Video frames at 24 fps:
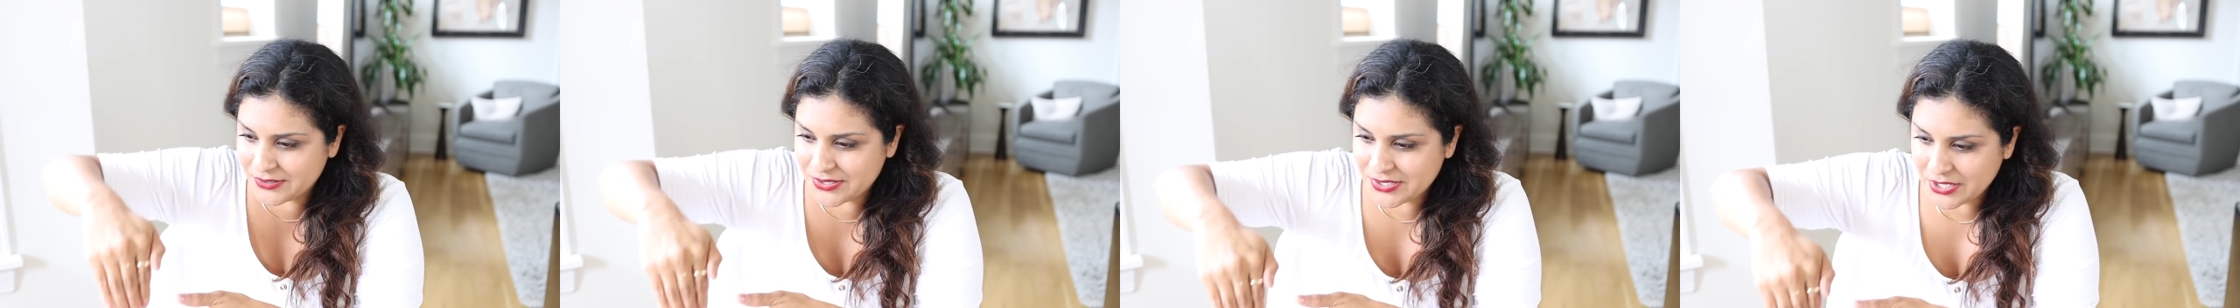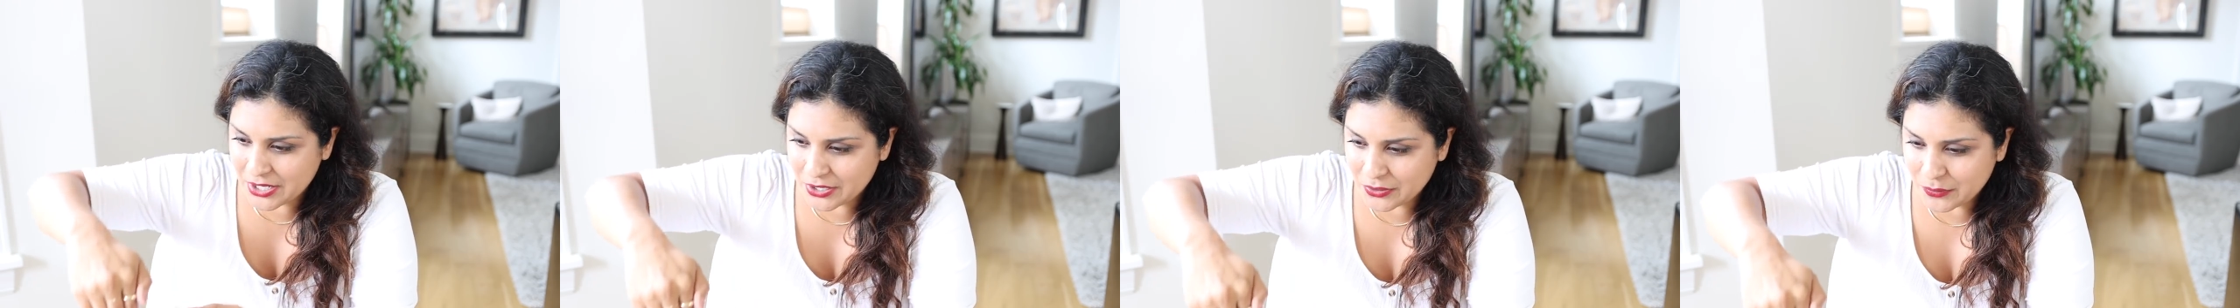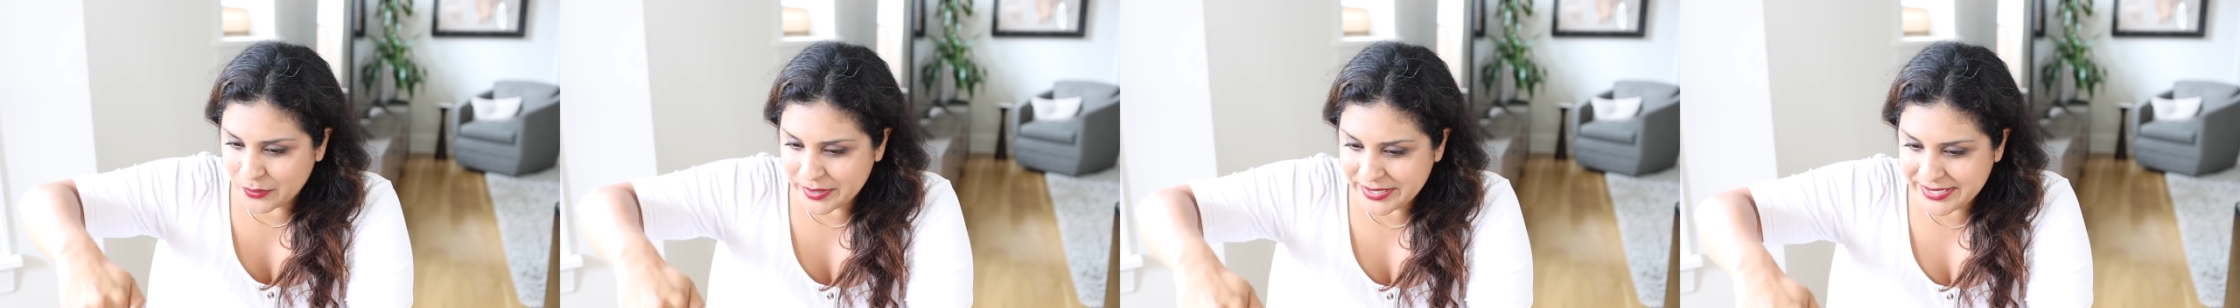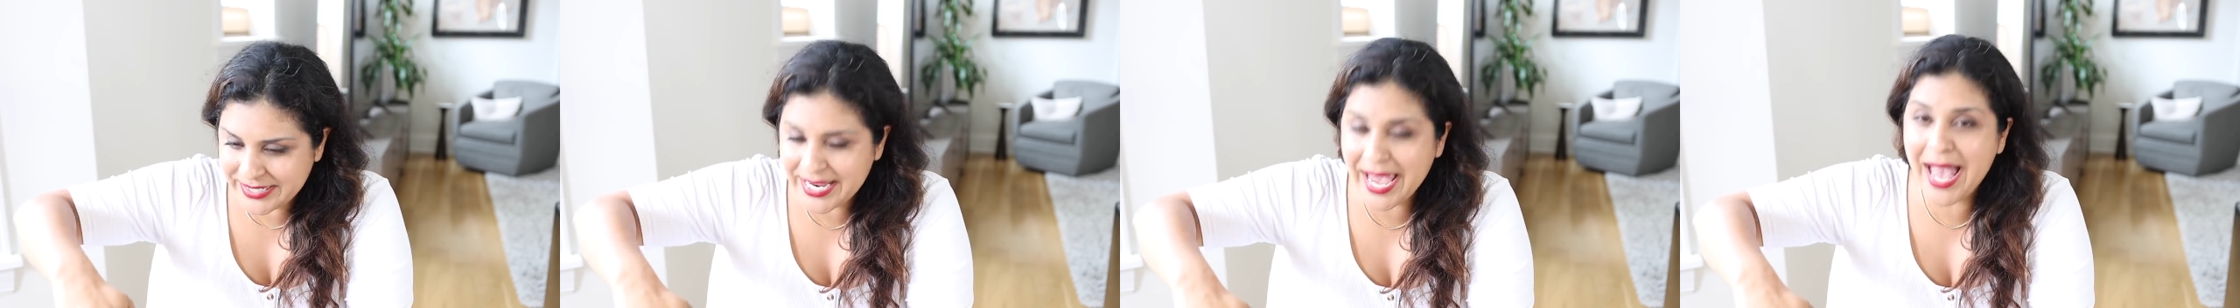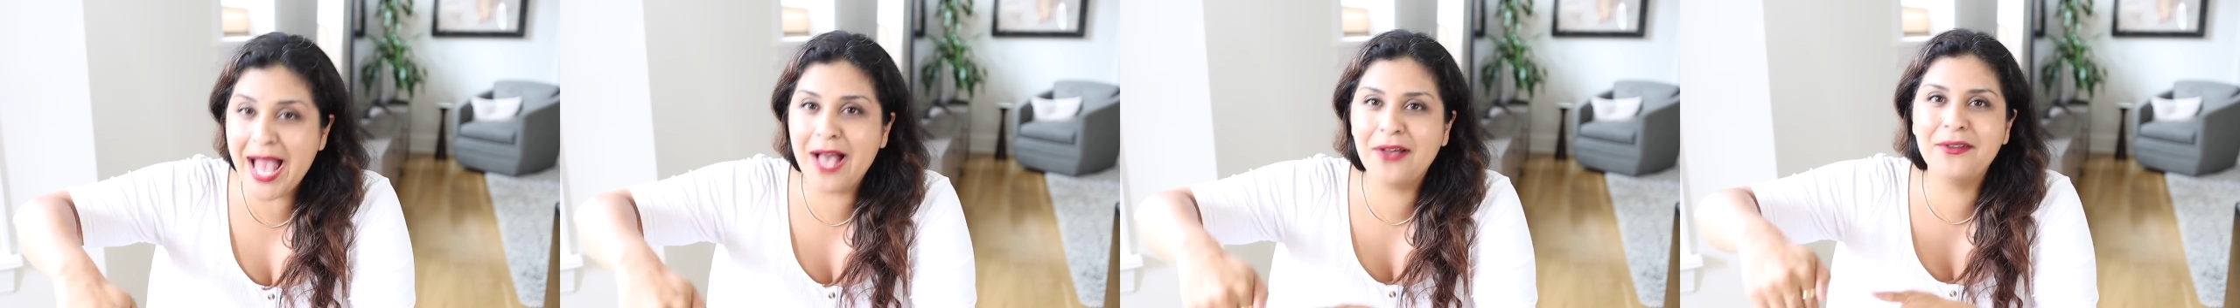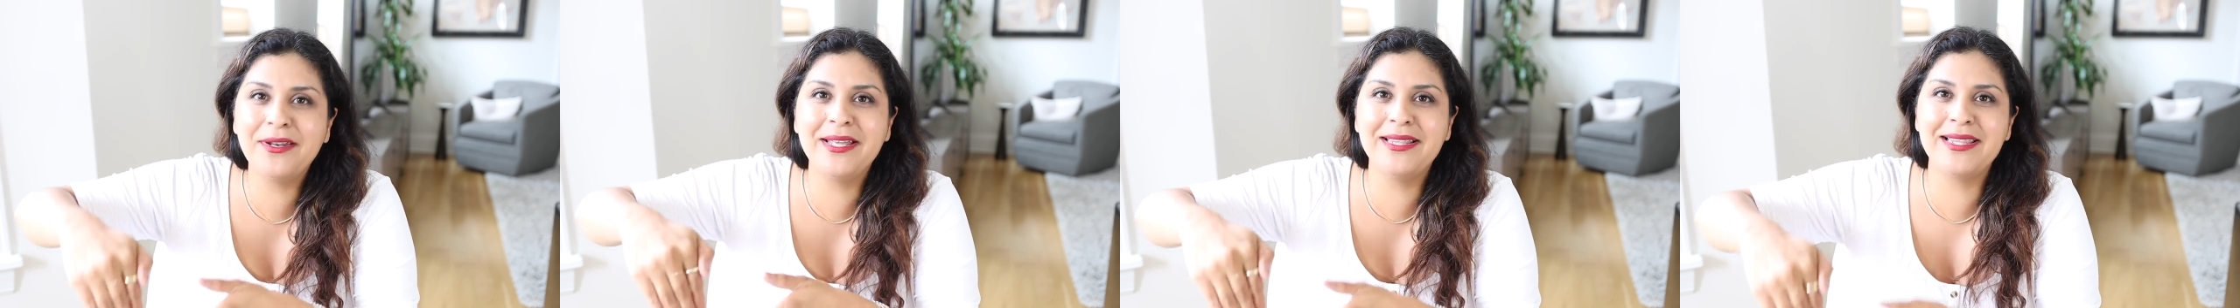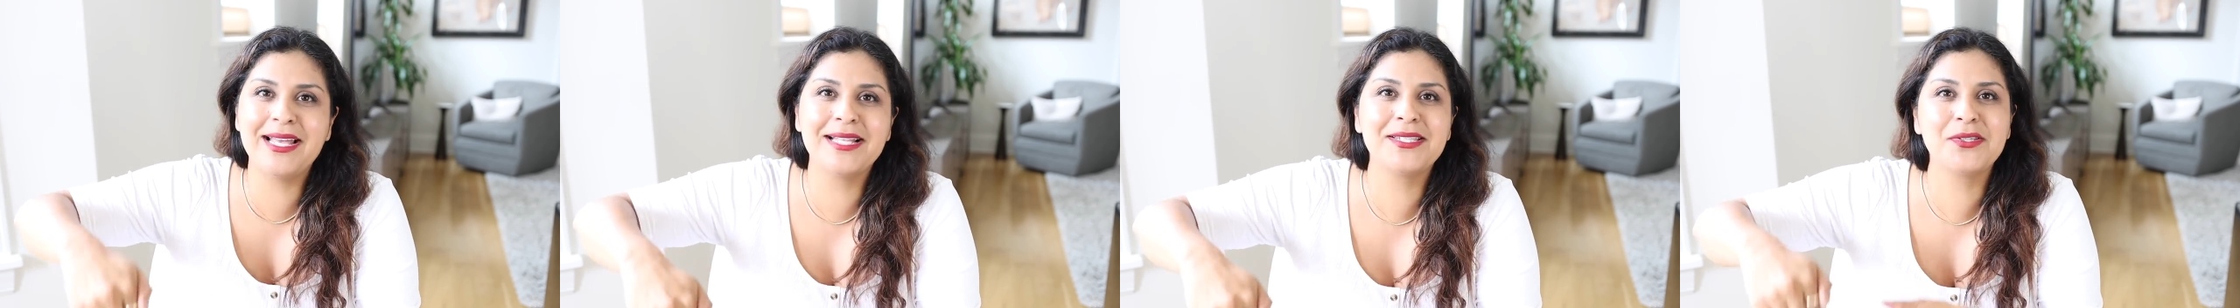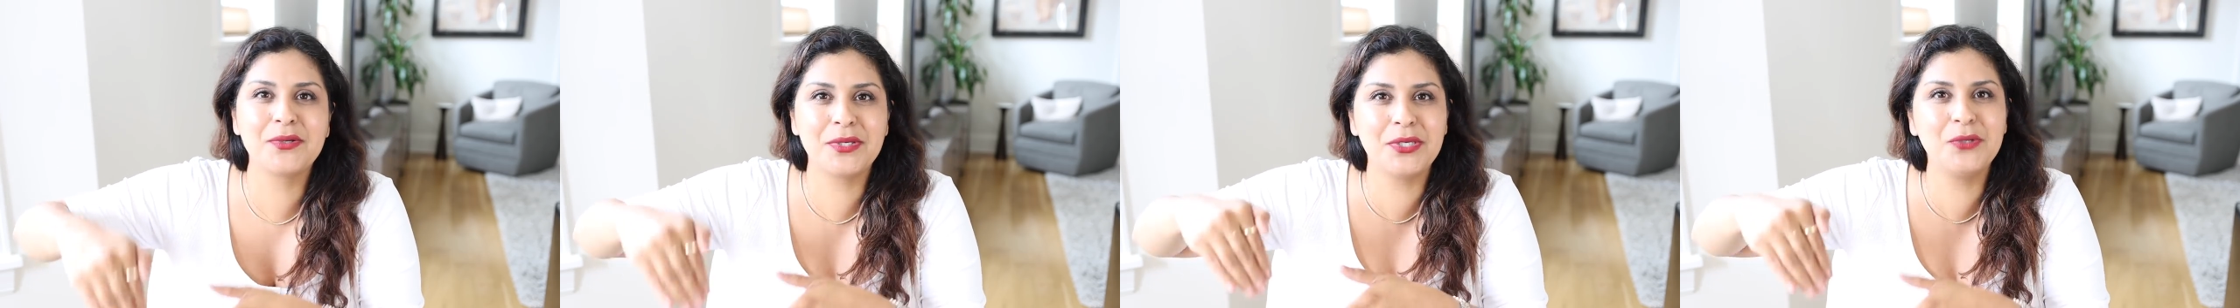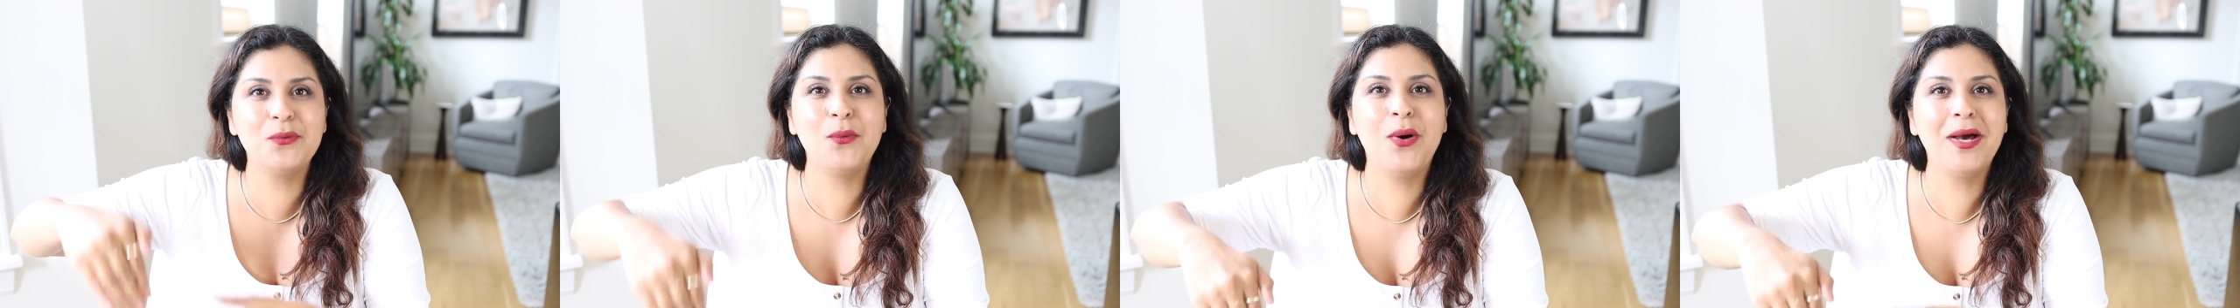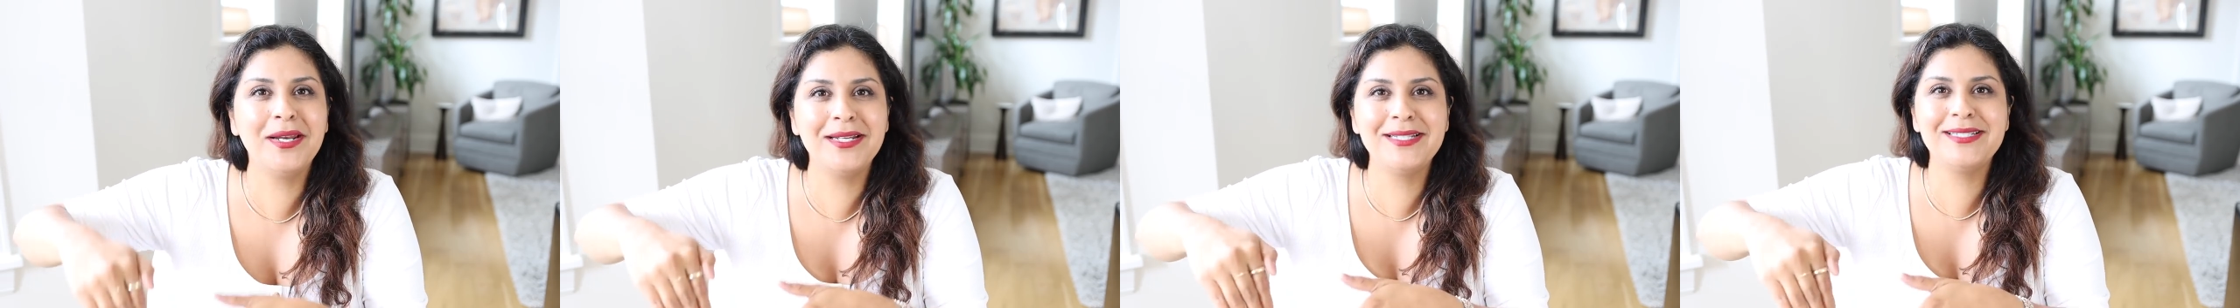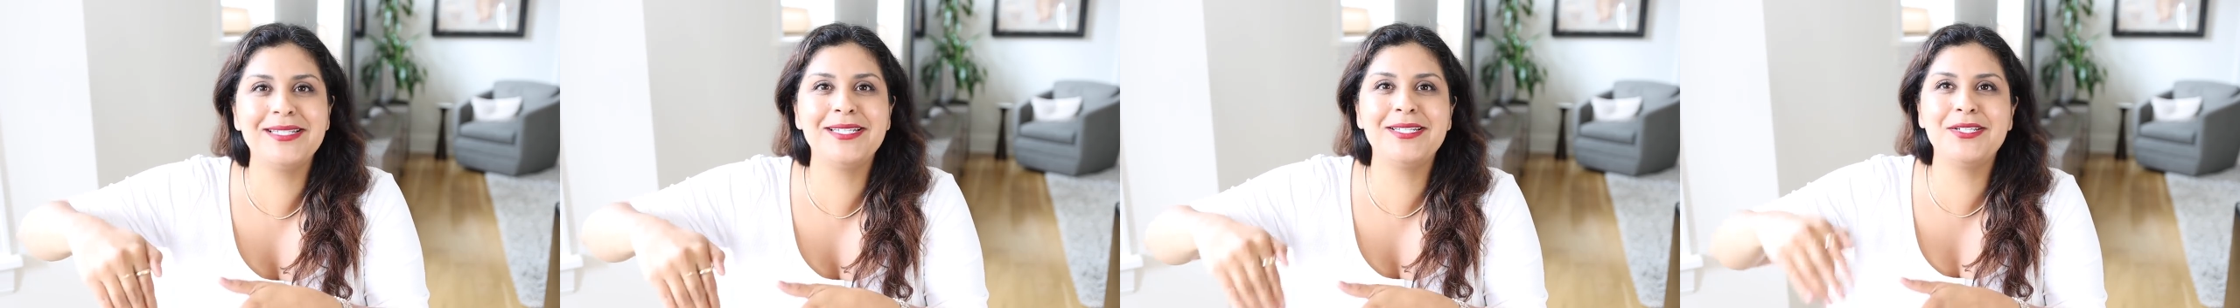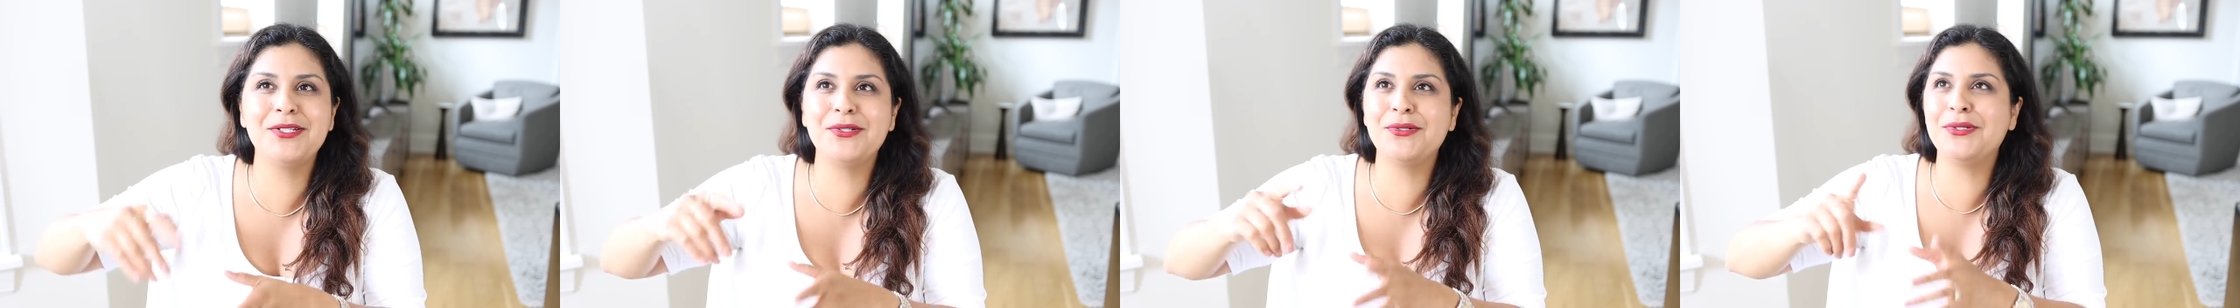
start going down, and that's what you want it to do.